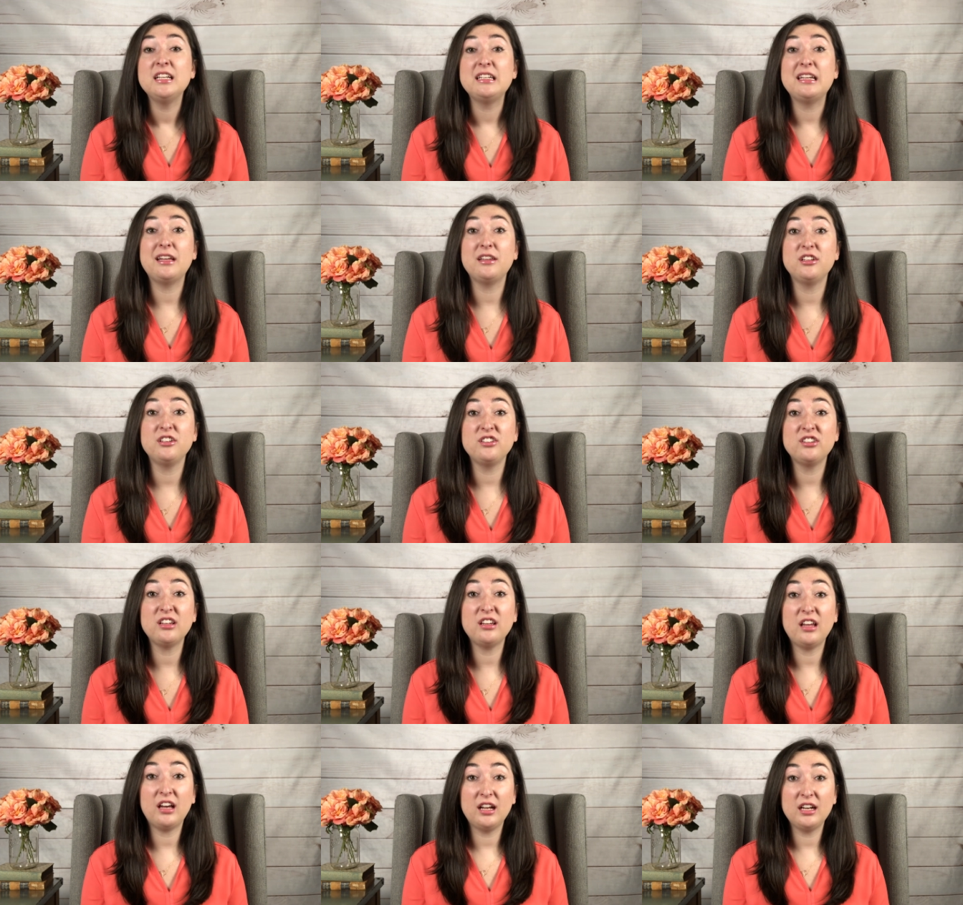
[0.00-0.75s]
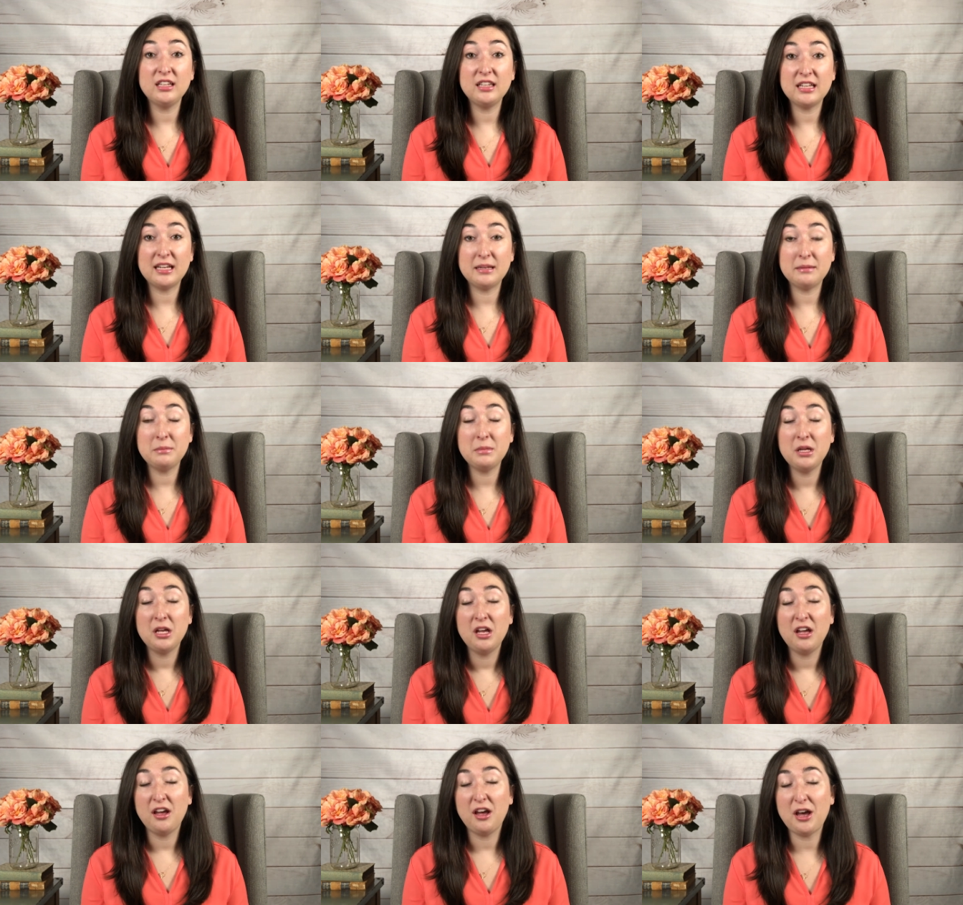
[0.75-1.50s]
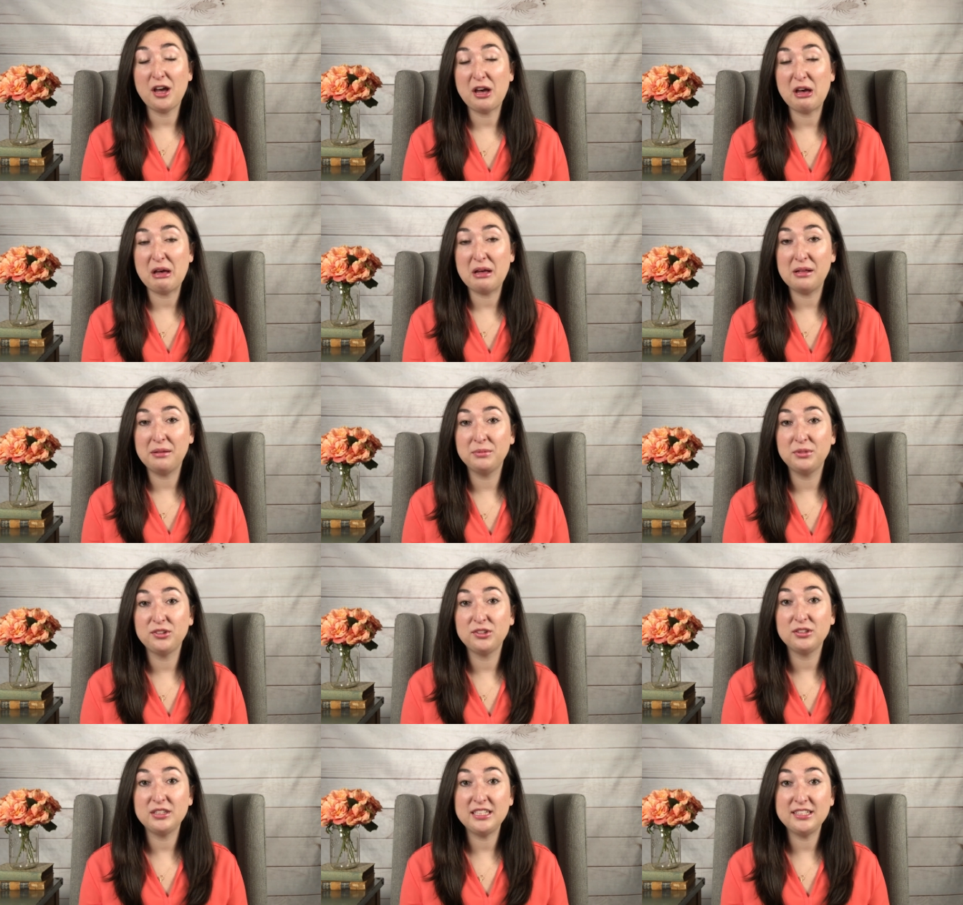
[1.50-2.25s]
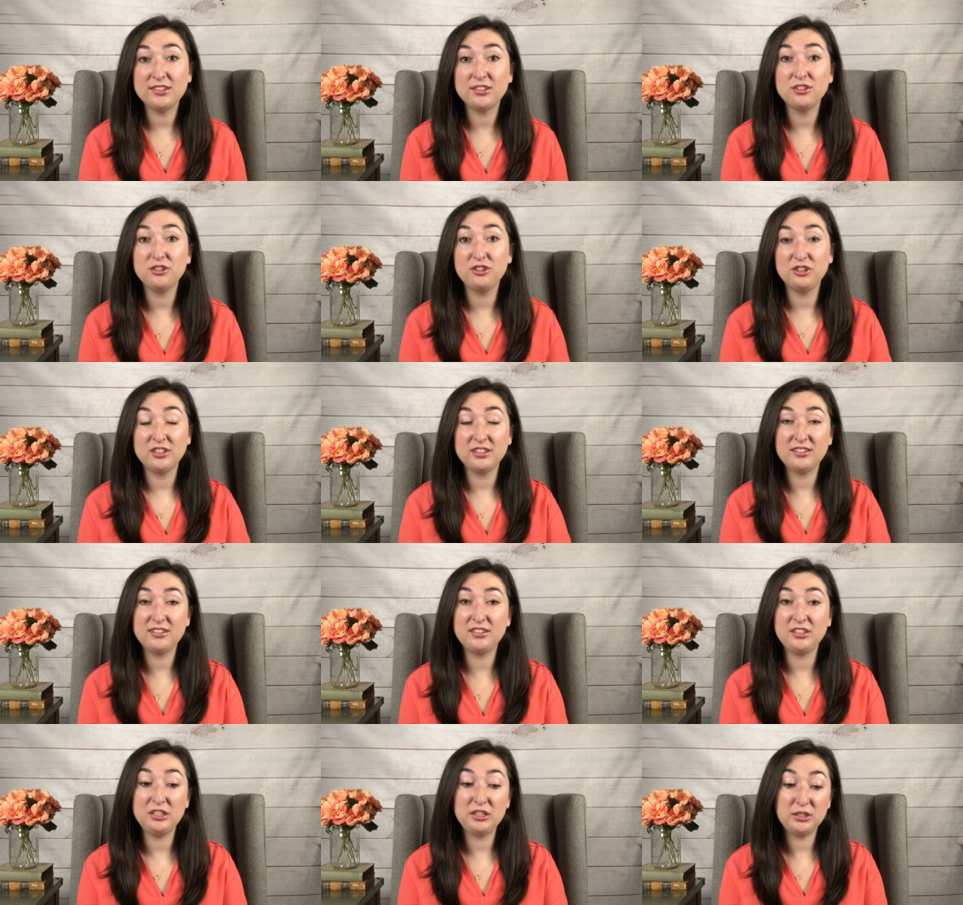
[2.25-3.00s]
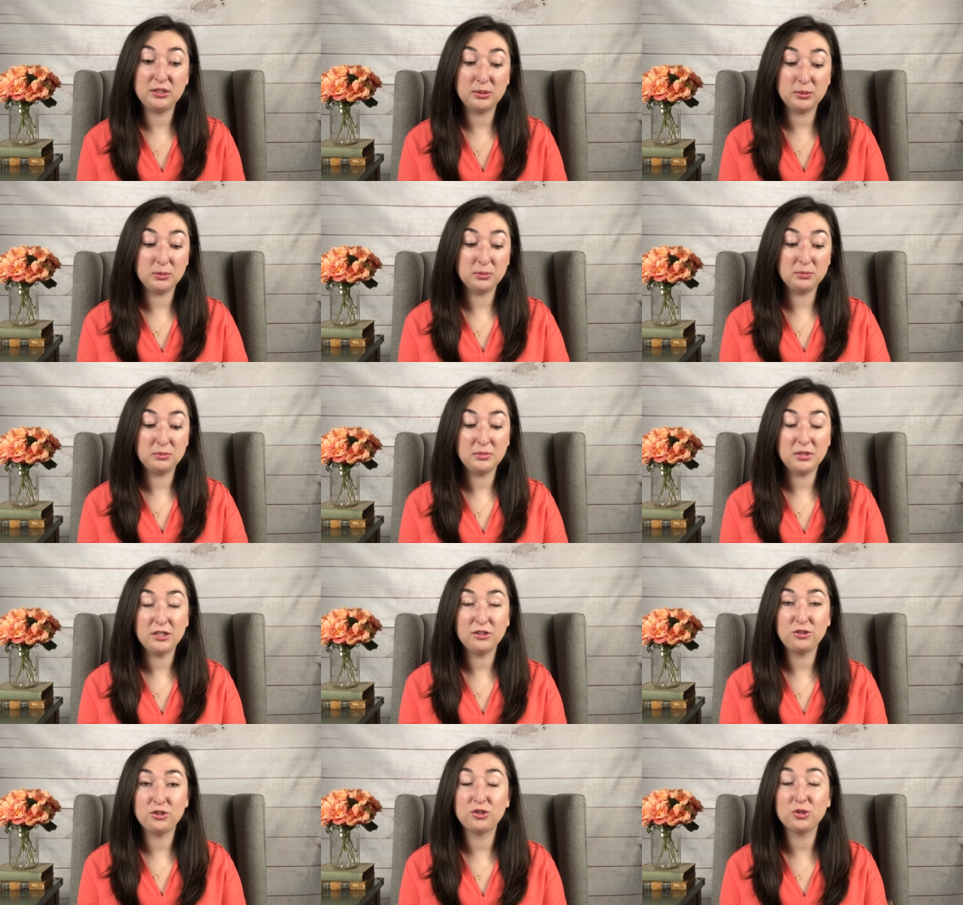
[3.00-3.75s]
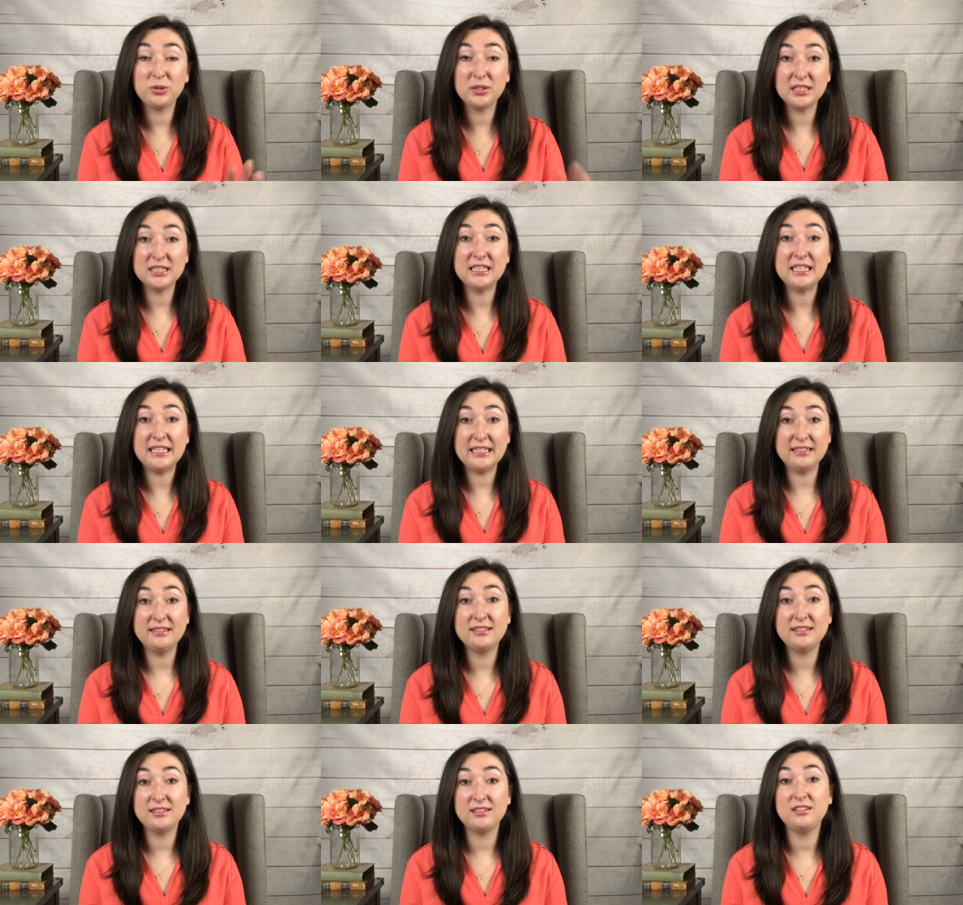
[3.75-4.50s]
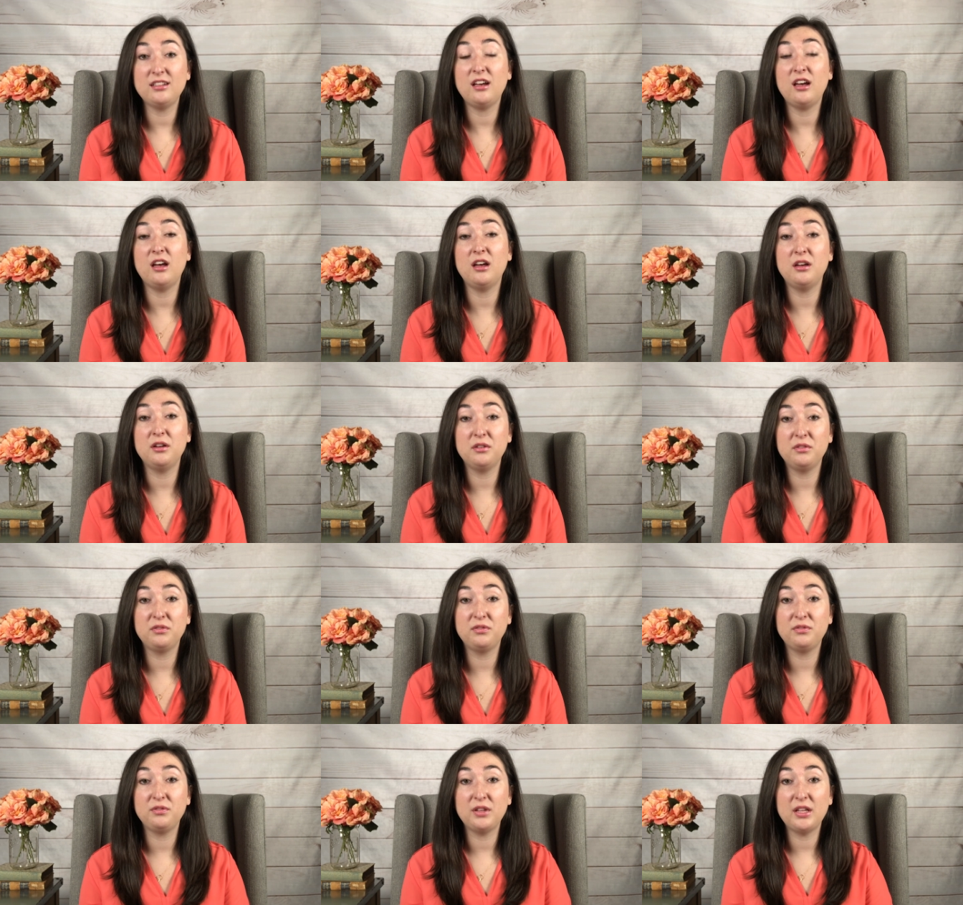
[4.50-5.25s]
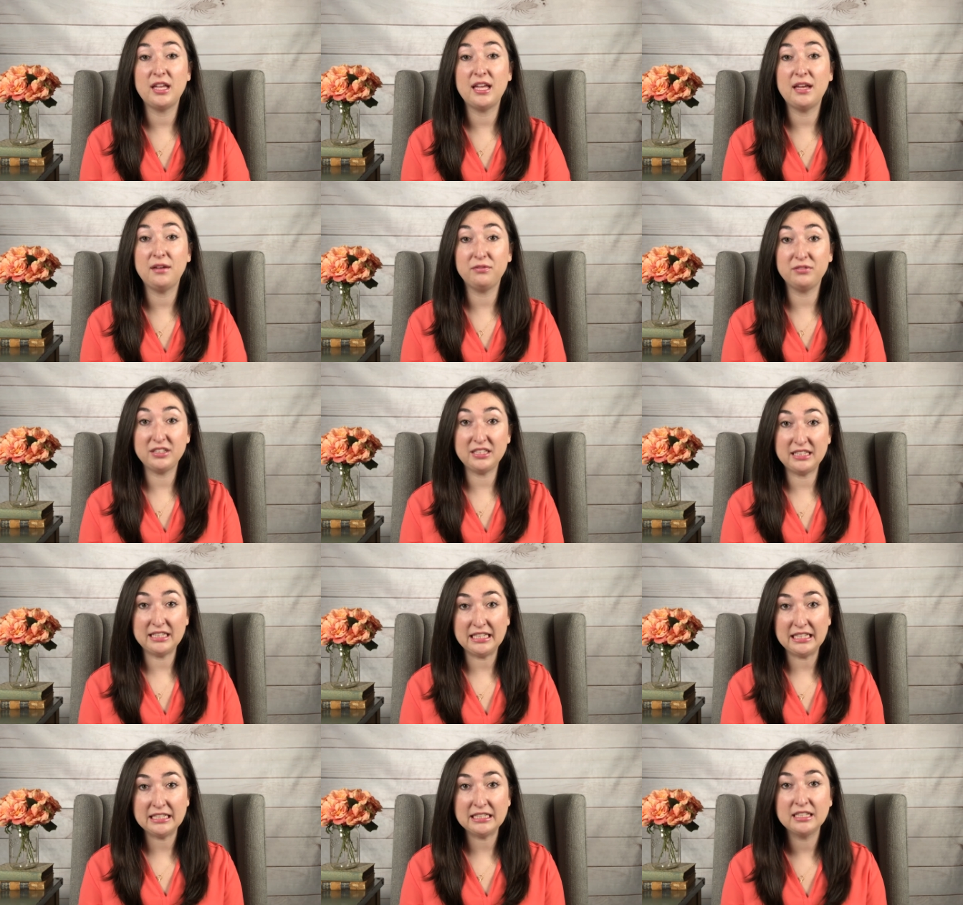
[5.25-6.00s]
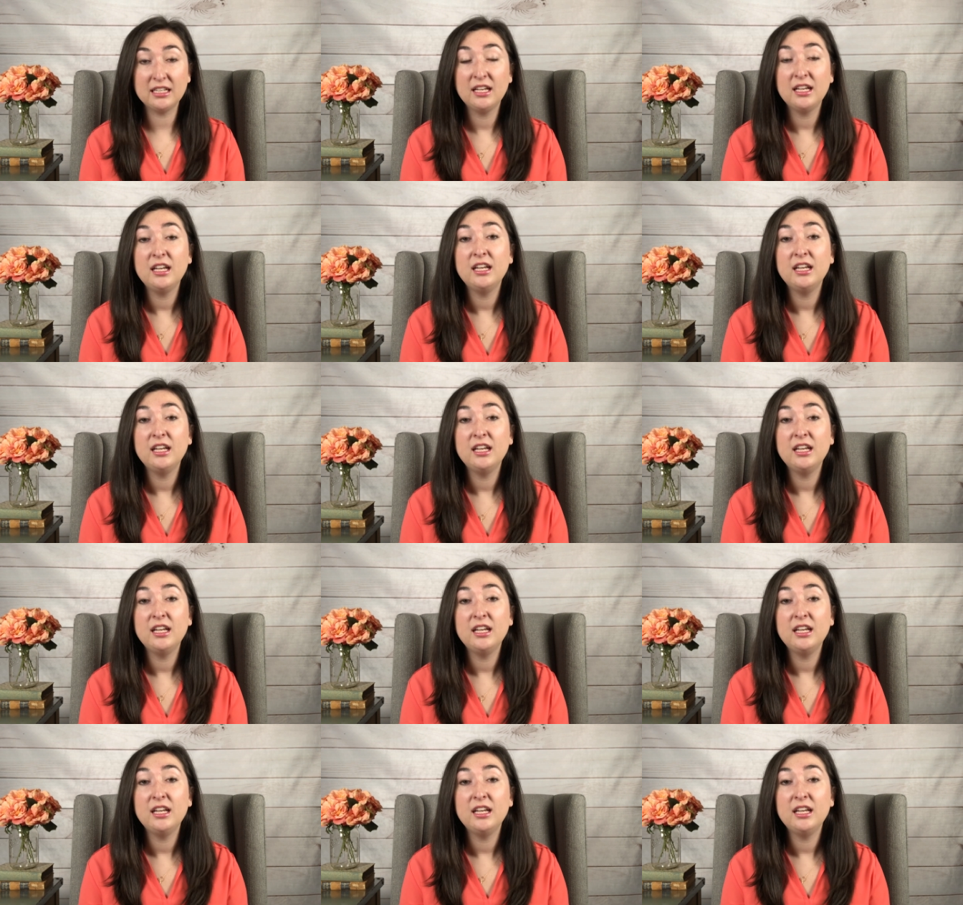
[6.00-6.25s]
Now, there's a lot of them, um, so these are just, you know, a short list of everything.